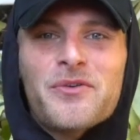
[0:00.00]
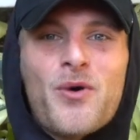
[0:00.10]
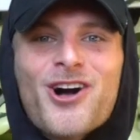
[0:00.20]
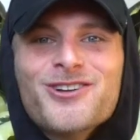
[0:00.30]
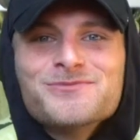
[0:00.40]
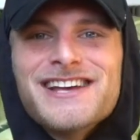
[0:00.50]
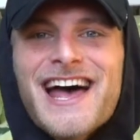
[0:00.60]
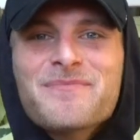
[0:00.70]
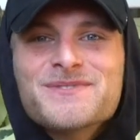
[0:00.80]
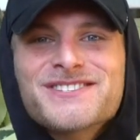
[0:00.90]
welcome to
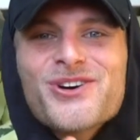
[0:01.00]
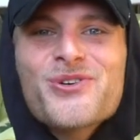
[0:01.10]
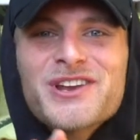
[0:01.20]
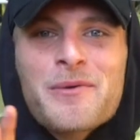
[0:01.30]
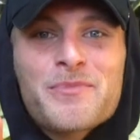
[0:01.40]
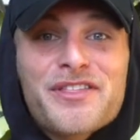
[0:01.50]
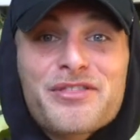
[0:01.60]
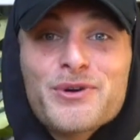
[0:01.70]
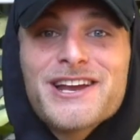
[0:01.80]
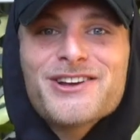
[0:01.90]
episode number
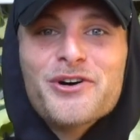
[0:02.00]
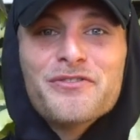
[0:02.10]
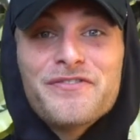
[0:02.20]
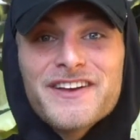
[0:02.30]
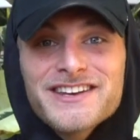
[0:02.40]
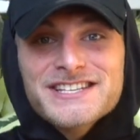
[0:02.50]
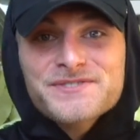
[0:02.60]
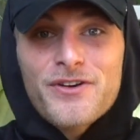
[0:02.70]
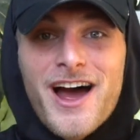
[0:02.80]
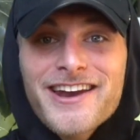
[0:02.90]
3 of Fitness
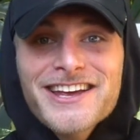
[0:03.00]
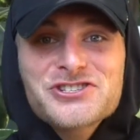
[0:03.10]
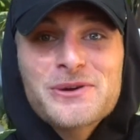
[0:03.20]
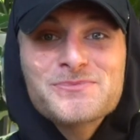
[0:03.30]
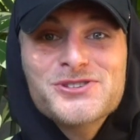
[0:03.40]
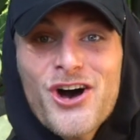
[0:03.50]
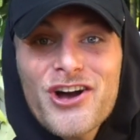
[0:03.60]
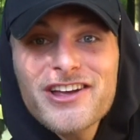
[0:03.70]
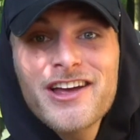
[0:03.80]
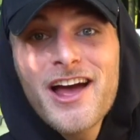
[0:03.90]
Friday Gym
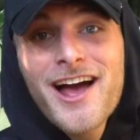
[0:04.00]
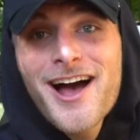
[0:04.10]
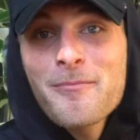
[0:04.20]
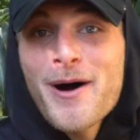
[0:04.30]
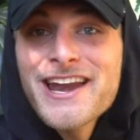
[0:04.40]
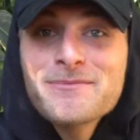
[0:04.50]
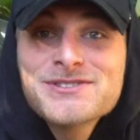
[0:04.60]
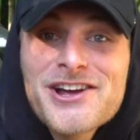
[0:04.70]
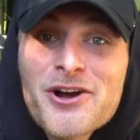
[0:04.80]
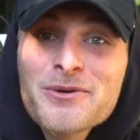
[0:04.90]
Talk. My name is
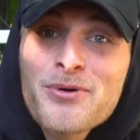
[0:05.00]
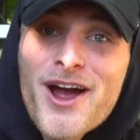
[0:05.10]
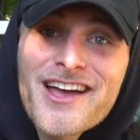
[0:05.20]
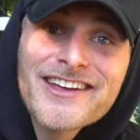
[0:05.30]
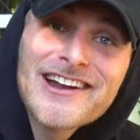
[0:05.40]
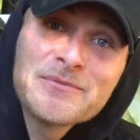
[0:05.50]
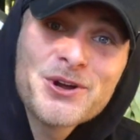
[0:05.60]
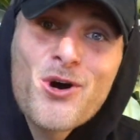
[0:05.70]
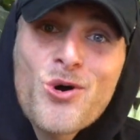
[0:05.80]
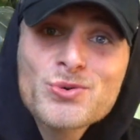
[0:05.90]
Derek Pratt and I'm
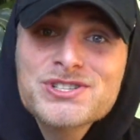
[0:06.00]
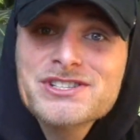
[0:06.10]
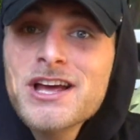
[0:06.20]
your host.